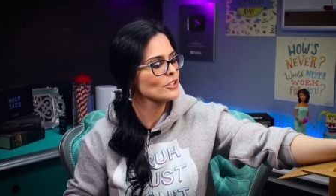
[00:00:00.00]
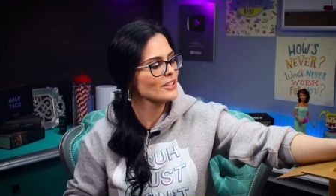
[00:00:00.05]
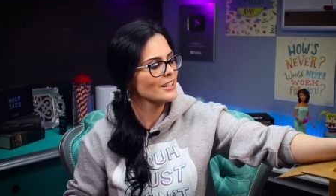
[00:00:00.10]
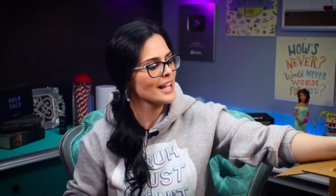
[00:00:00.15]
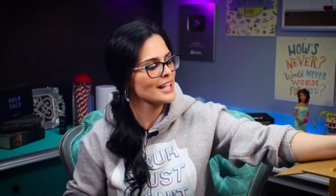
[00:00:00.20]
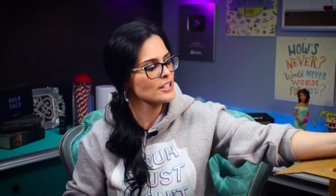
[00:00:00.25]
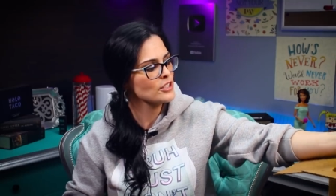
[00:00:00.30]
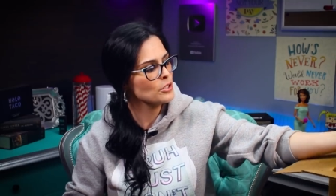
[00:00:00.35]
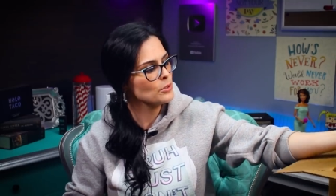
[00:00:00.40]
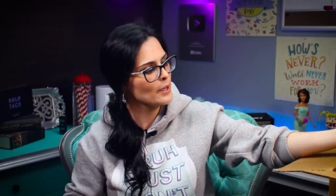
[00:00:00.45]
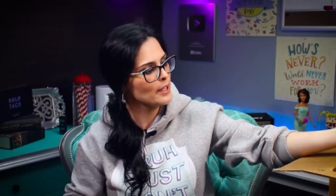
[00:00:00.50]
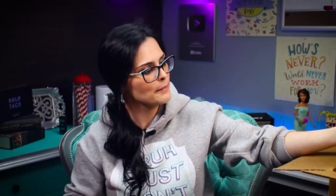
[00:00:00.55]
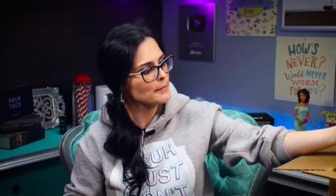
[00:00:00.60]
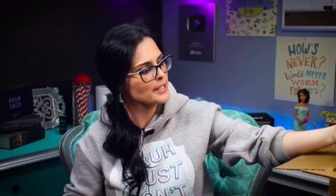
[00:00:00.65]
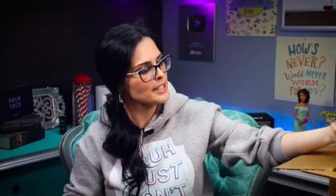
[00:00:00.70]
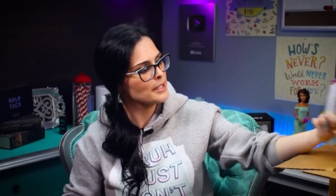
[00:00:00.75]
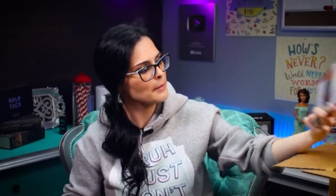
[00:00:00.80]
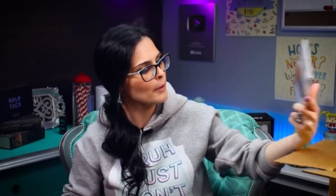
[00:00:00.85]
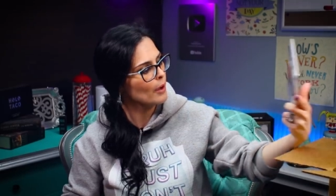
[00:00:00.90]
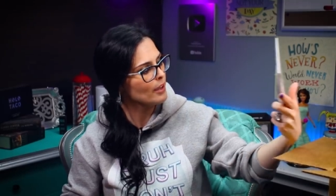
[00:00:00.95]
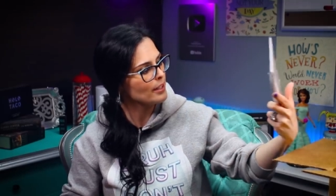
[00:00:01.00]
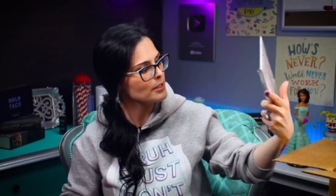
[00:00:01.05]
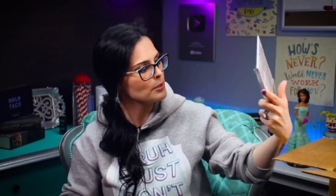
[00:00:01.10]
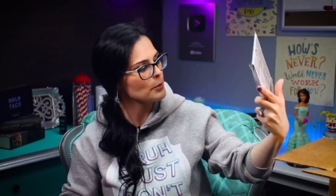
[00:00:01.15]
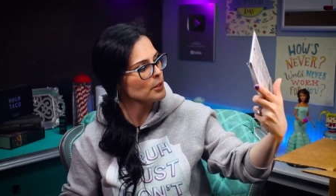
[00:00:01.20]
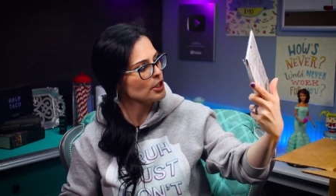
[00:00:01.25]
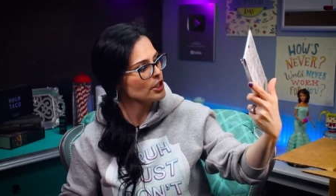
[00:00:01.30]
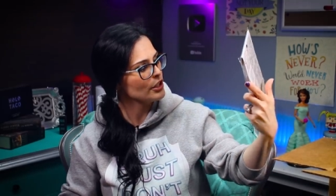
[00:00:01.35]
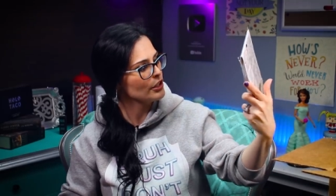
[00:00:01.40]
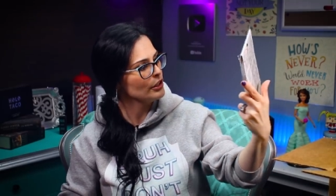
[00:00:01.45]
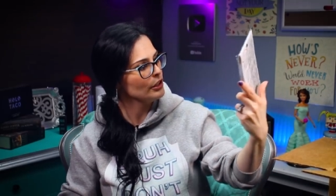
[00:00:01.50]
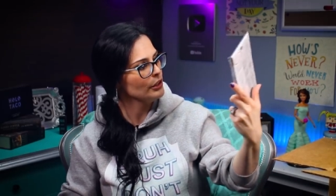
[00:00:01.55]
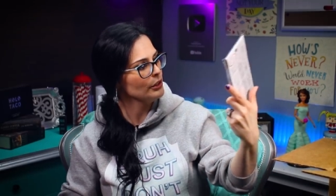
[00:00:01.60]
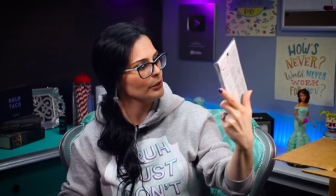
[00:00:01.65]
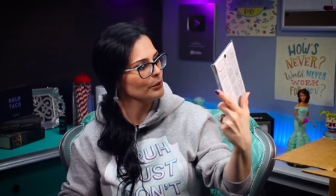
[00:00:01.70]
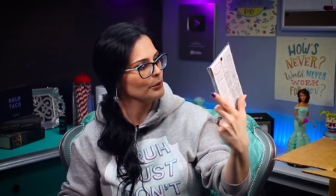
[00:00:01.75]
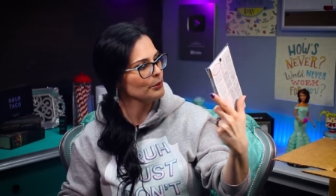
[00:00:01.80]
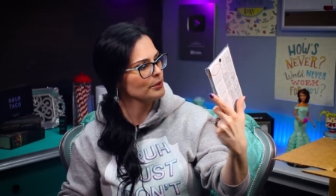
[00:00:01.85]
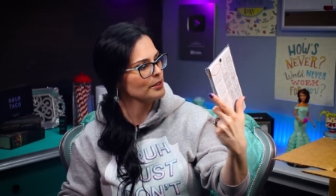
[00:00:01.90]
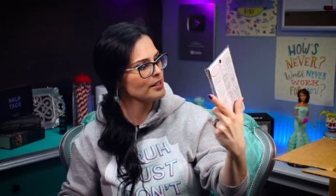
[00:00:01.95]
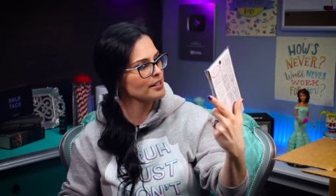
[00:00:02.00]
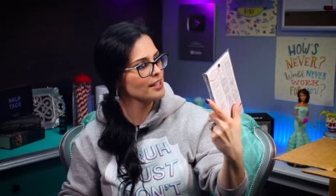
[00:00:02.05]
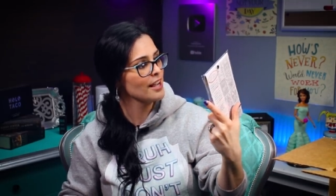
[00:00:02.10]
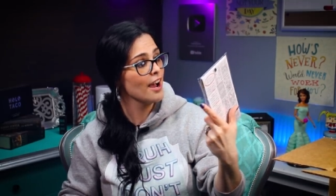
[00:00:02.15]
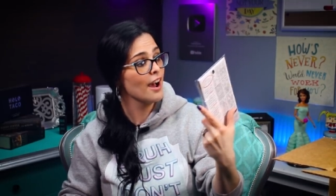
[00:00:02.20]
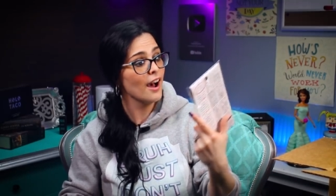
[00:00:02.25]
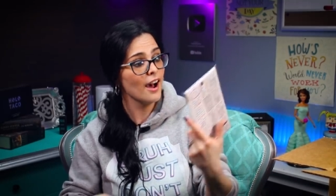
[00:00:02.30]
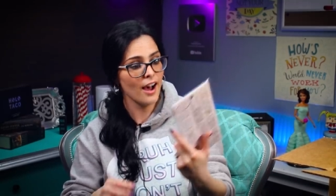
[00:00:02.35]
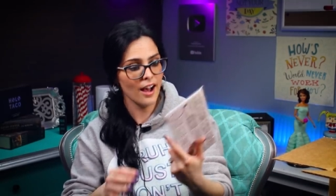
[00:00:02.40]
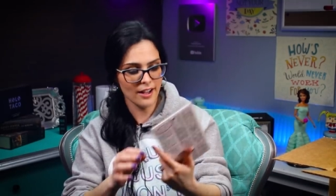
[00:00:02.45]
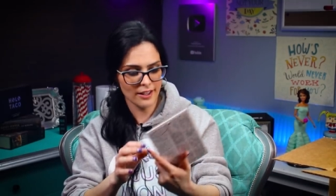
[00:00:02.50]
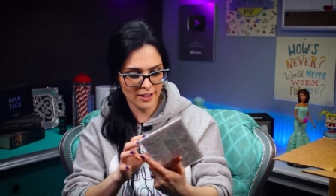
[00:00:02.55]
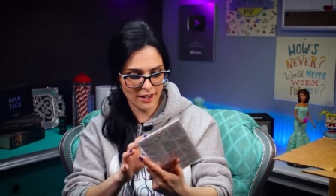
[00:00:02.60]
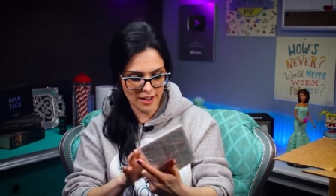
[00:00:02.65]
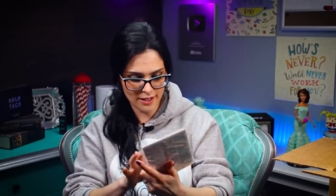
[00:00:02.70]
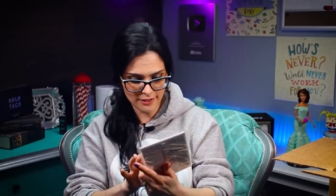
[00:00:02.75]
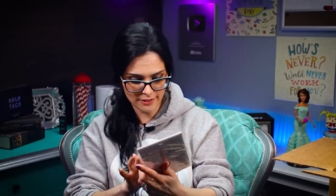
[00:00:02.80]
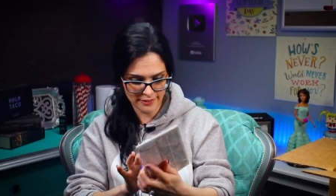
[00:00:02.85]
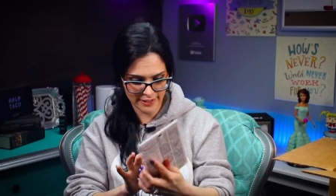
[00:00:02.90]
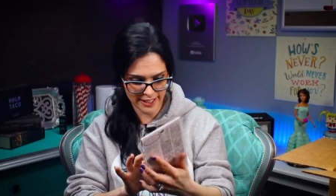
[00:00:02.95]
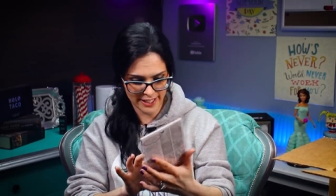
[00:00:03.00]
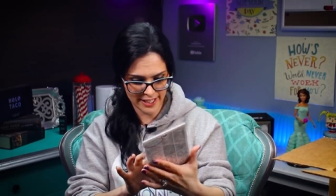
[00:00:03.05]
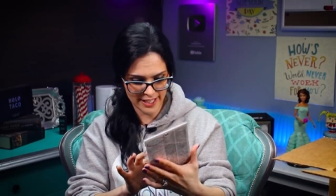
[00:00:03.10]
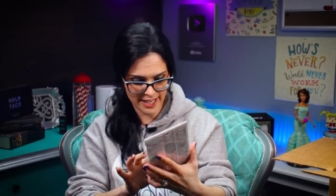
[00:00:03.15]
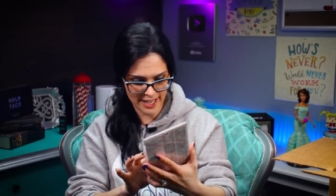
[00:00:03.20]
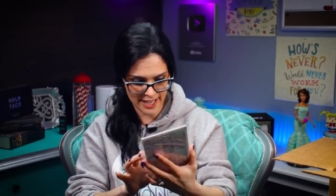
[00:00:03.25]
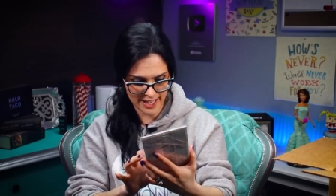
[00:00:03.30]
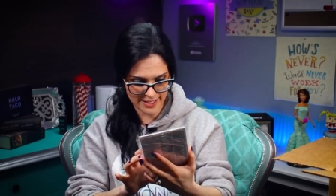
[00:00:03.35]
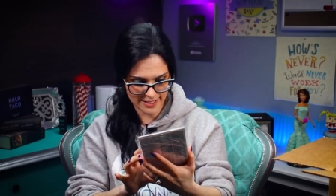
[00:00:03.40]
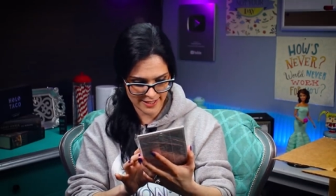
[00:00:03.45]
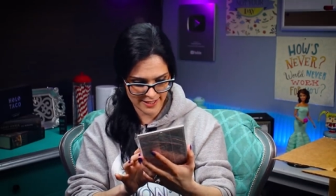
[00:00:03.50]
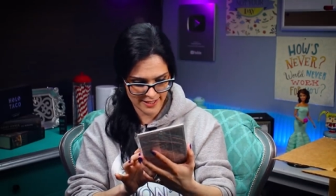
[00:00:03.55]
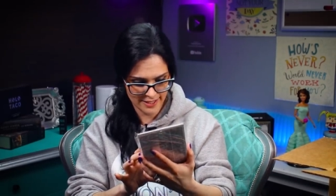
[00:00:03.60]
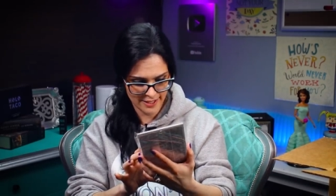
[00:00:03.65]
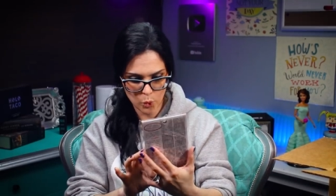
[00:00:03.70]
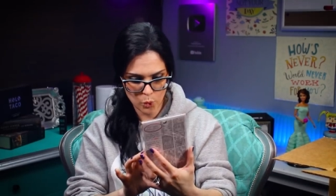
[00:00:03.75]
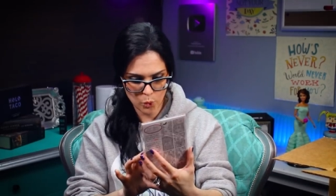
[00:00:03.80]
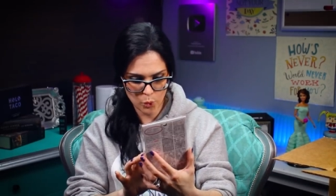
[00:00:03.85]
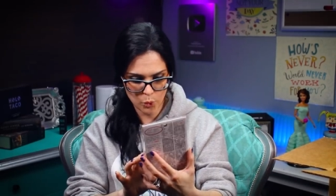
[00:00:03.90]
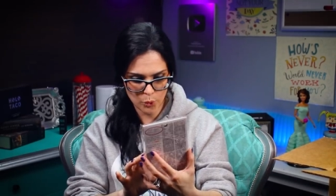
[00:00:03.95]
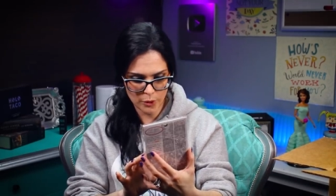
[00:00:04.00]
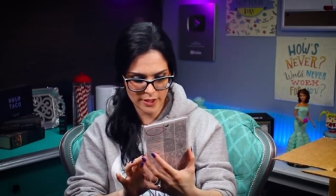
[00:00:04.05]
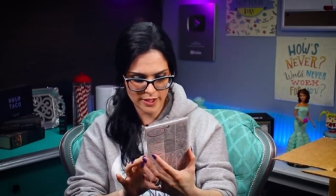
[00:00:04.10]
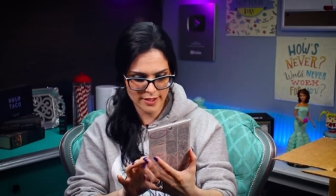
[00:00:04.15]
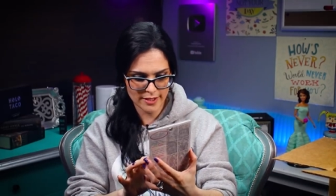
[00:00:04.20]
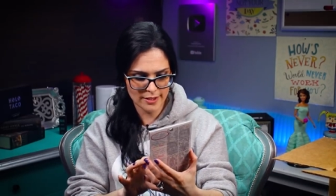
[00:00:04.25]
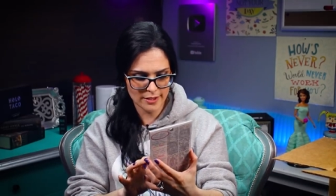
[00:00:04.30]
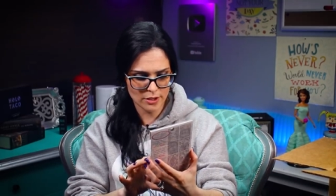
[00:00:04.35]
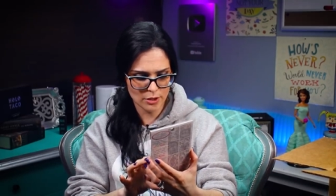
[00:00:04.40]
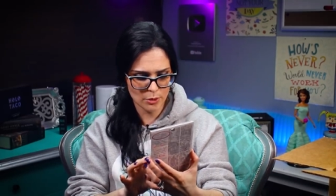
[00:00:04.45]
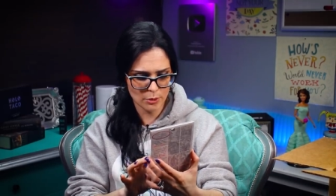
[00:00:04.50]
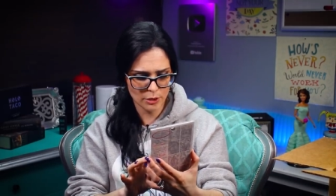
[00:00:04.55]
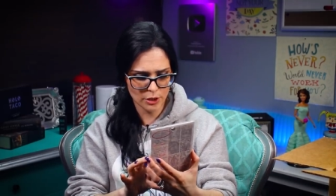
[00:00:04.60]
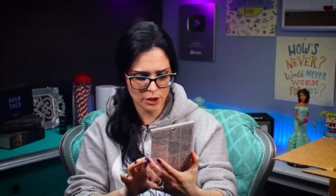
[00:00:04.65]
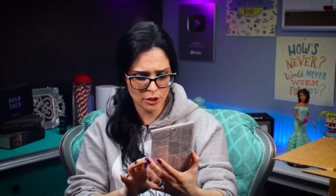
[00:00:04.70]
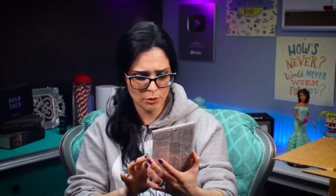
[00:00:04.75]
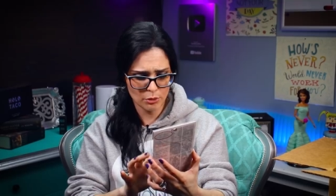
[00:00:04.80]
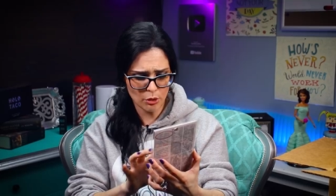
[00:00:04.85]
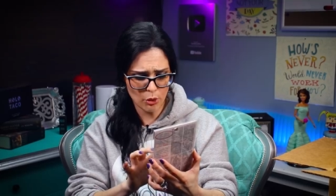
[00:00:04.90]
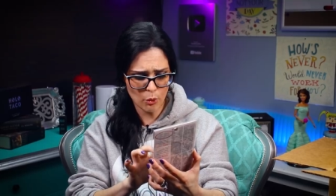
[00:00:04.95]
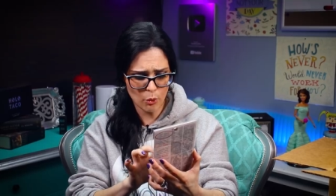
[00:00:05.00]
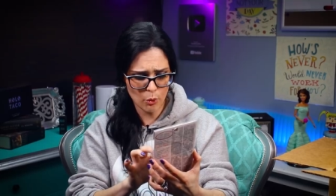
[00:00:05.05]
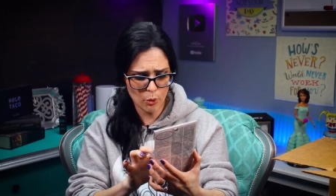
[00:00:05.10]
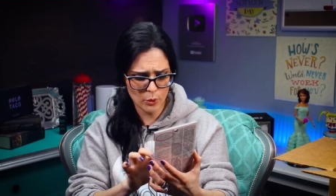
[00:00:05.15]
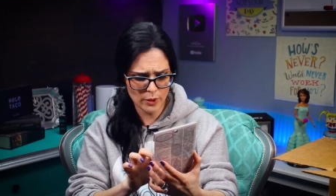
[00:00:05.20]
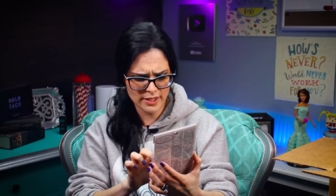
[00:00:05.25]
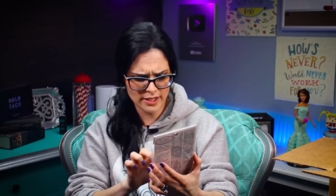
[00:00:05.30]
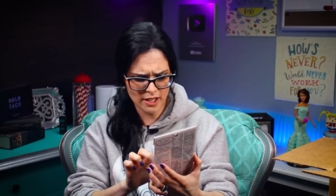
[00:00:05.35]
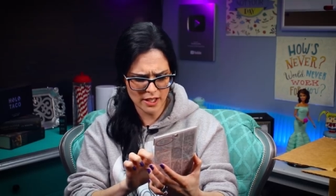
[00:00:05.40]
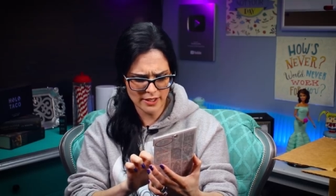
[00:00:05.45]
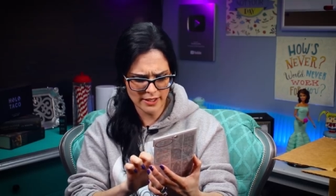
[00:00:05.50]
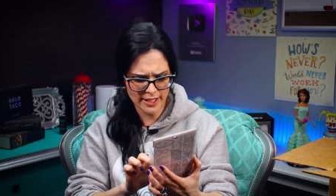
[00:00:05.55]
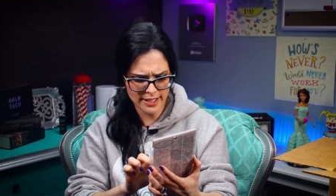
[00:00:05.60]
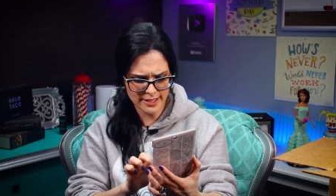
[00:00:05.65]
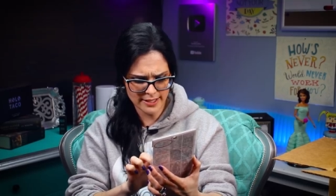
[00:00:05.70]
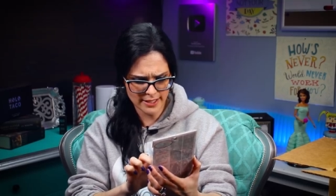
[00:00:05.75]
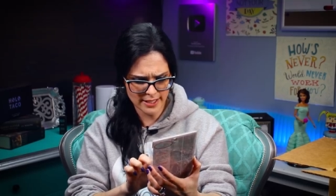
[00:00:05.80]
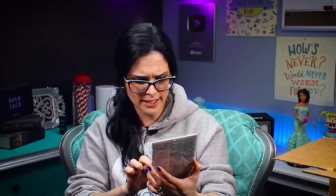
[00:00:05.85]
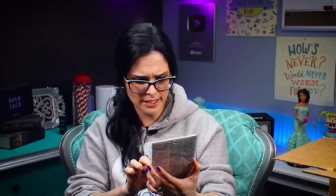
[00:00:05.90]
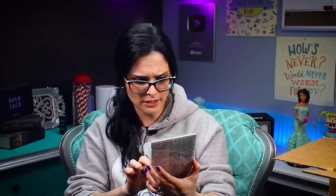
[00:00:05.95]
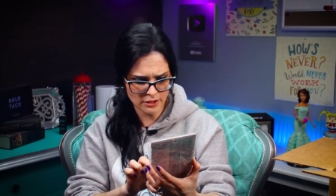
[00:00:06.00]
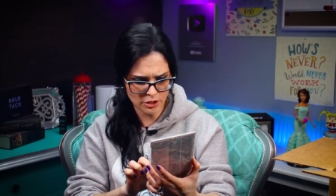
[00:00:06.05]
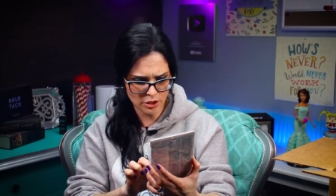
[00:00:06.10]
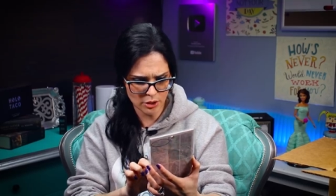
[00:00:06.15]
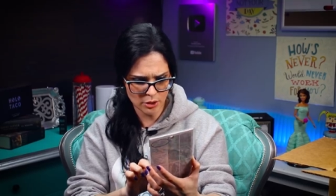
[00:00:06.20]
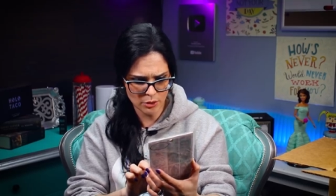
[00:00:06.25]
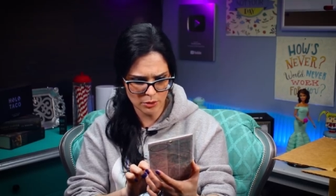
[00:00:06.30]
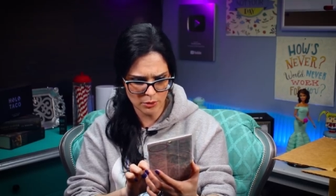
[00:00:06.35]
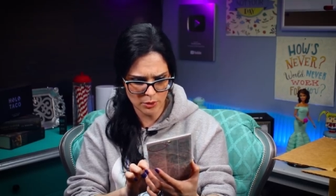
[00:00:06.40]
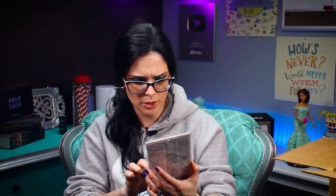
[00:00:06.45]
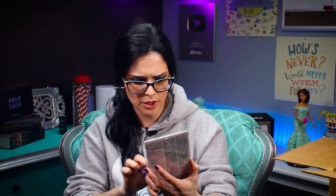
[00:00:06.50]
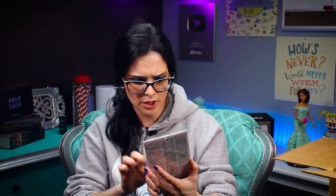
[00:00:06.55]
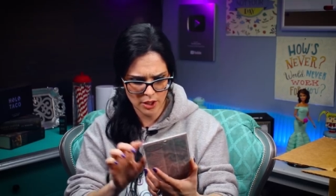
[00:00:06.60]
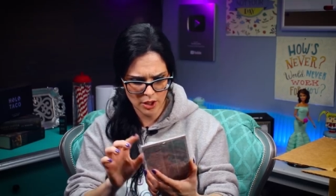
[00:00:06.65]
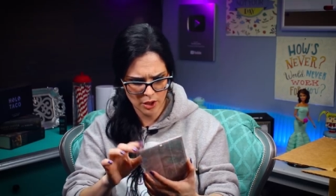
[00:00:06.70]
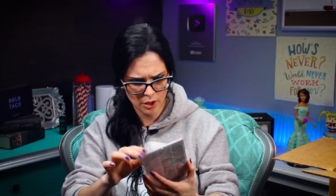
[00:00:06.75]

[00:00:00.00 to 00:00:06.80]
to the last two items in the box, which includes a coloring kit. Ooh, this is so cute. Oh, it's got nice teal too.